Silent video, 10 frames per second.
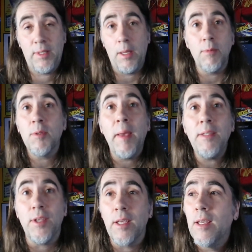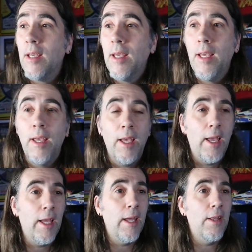he was amazing.
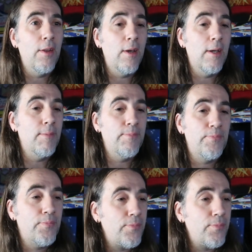And um,